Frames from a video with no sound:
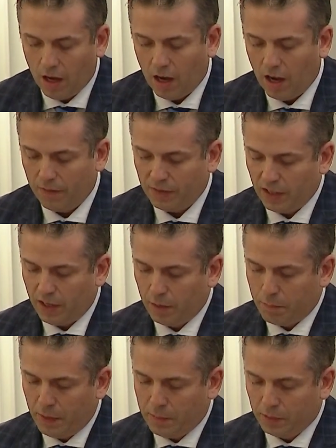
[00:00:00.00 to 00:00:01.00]
I often hear
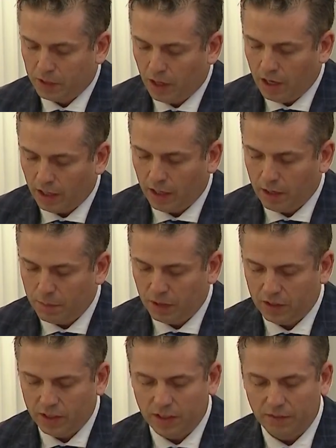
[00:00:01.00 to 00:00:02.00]
people talking
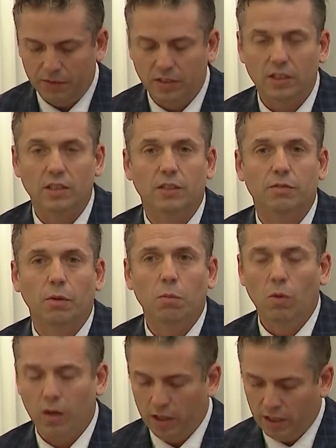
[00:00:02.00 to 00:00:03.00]
about the differences from
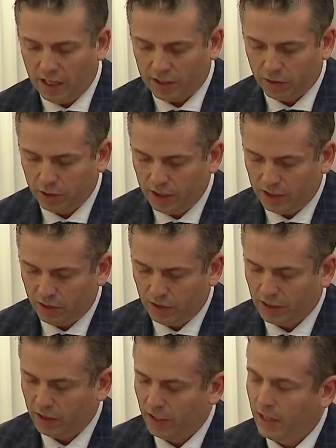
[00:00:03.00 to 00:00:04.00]
one electoral
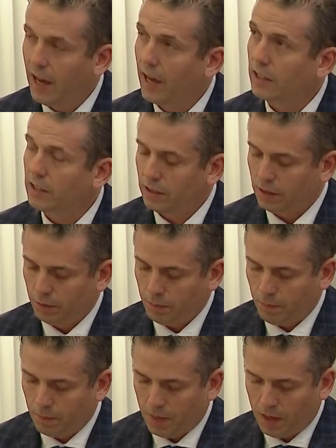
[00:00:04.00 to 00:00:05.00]
district to the next.
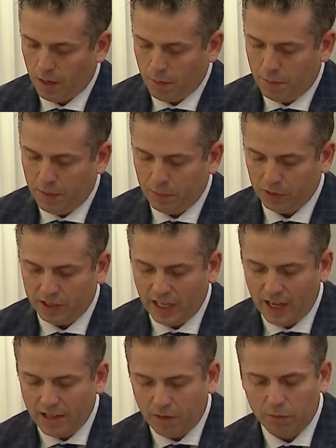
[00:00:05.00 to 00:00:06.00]
People
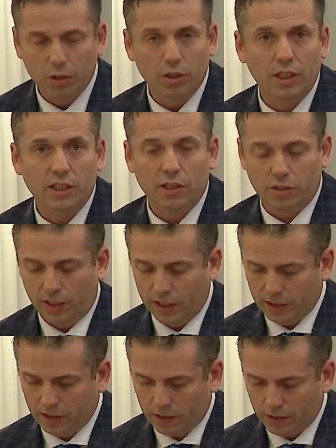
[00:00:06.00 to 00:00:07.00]
say that rural
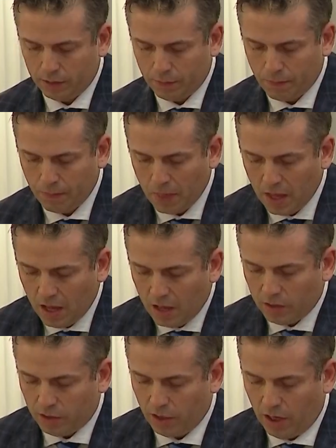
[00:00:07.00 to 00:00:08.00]
districts
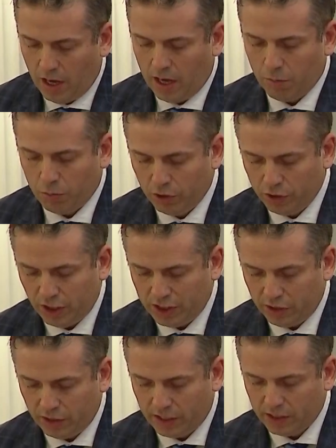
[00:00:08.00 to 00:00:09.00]

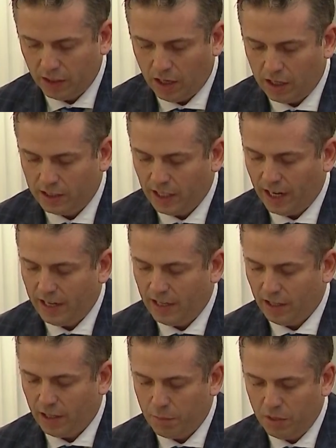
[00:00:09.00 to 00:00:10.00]
are
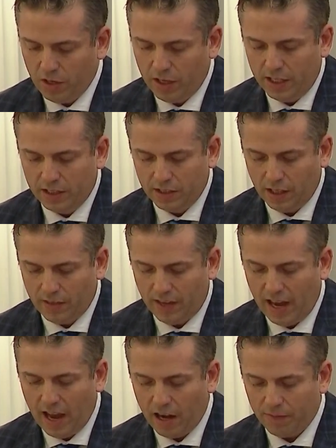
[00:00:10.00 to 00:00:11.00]
tight-knit communities and
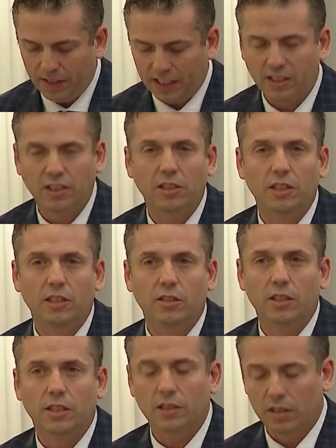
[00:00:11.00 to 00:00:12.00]
that Halifax
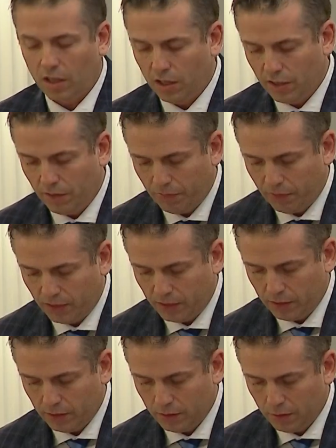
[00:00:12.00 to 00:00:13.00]
districts are
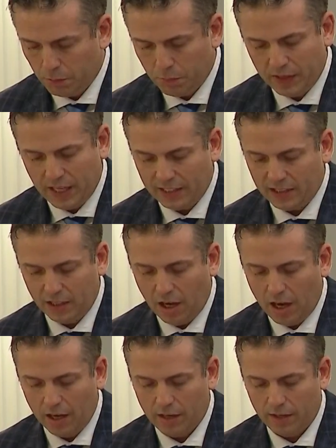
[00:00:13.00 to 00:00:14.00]
different, but that's
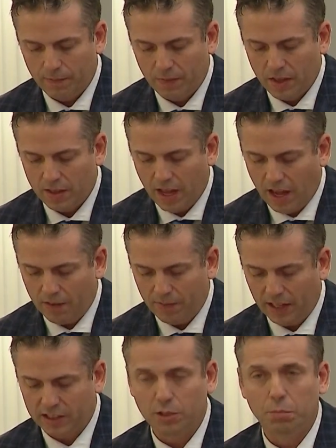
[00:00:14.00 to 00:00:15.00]
not the
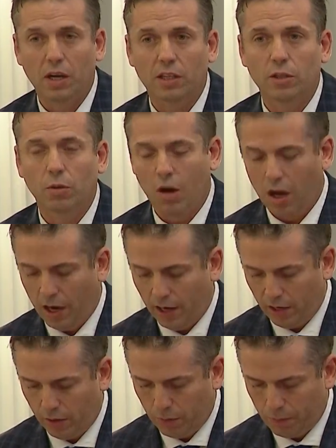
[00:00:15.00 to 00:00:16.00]
Halifax Chebucto I
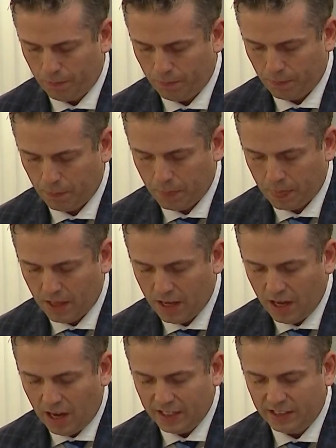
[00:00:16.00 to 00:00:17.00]
know.
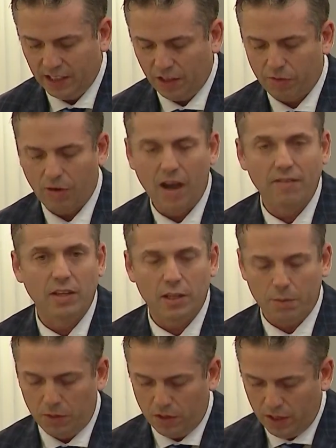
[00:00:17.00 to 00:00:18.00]
I see thriving
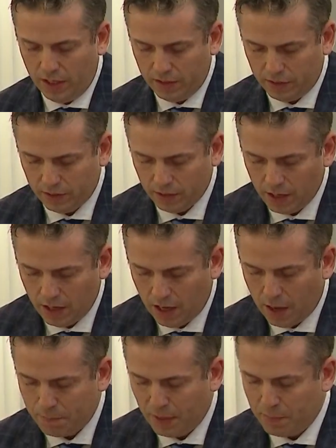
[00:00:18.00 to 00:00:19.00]
communities
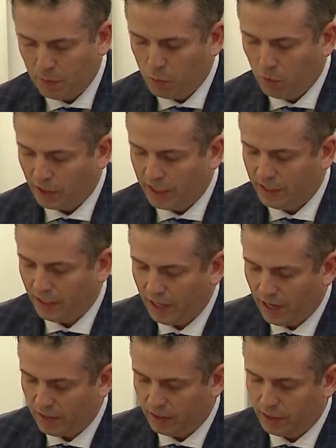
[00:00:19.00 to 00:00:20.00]
and people working
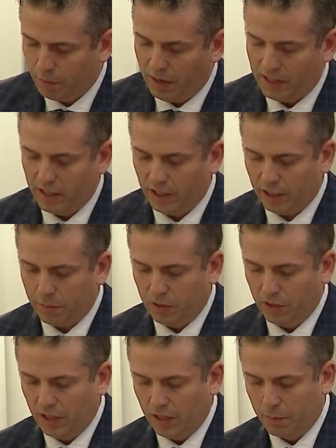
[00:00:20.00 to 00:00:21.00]
together to make their
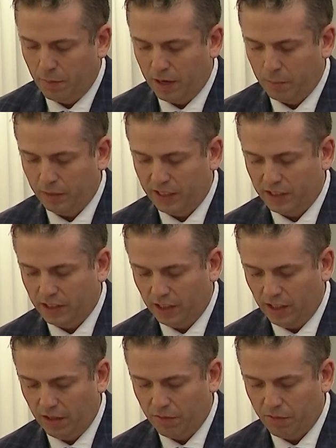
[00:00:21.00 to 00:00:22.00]
community a better place to
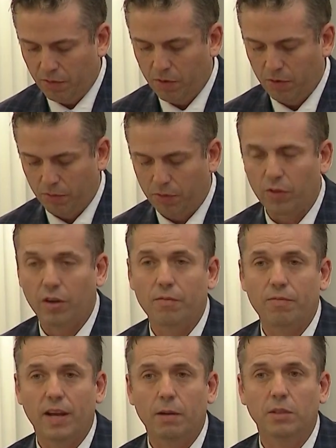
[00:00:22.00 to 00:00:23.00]
live for their
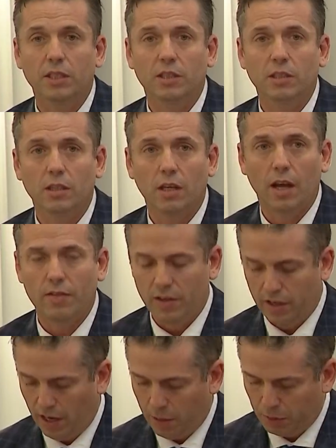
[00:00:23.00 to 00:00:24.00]
families and
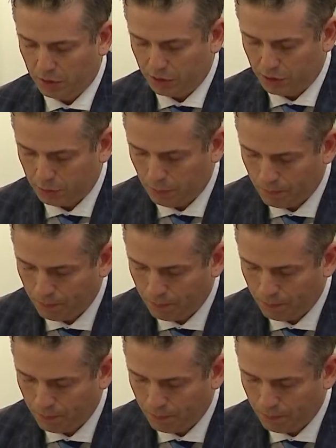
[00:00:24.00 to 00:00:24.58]
their neighbors.